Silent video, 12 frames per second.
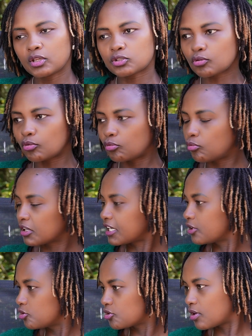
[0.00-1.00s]
So yes. what
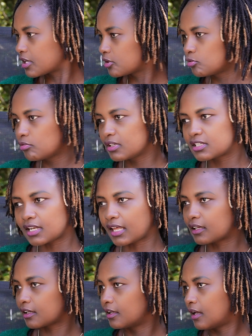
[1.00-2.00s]
I usually do, it's
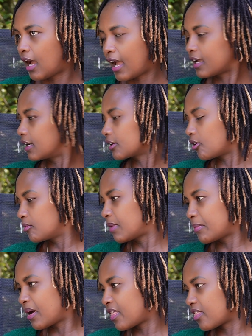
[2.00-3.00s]
like I can call
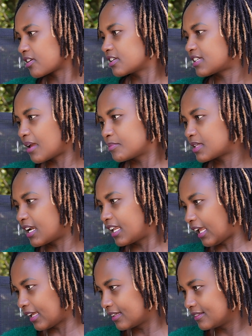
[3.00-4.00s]
my mother three times a
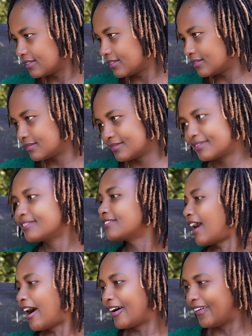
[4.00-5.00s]
day. Oh,
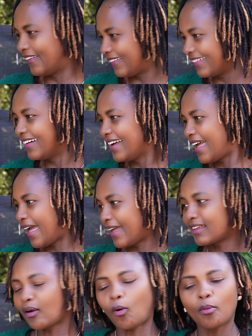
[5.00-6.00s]
fantastic. Yeah.
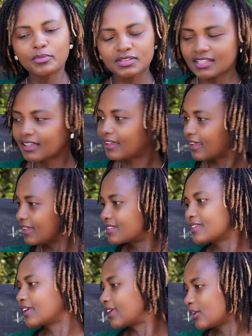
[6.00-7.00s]
homesick. homesick,
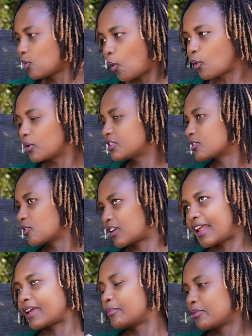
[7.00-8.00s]
it's nikidogo. It's
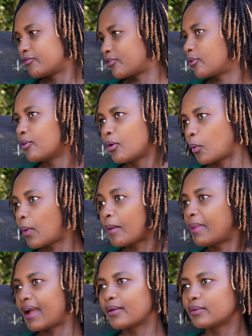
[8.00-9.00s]
not like before,
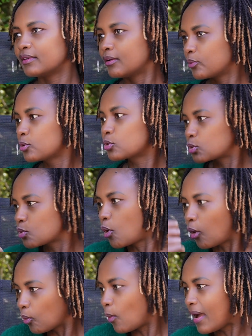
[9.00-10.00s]
whereby we used to
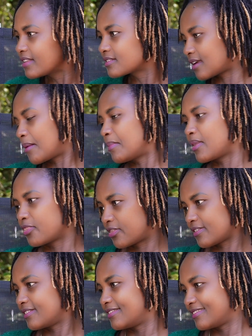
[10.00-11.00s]
call once a month.
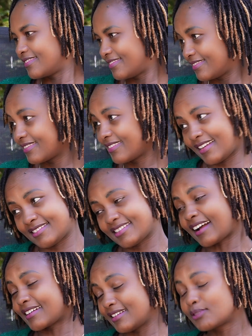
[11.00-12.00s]
I remember.
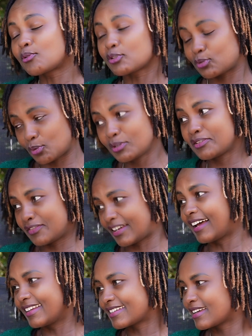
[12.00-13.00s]
Exactly. It was so
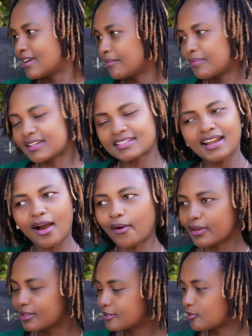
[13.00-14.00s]
difficult. Was. But
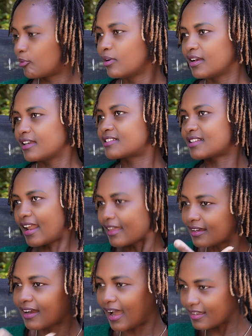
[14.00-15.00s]
now it's so, it's
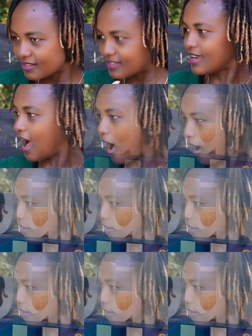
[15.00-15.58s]
like I see her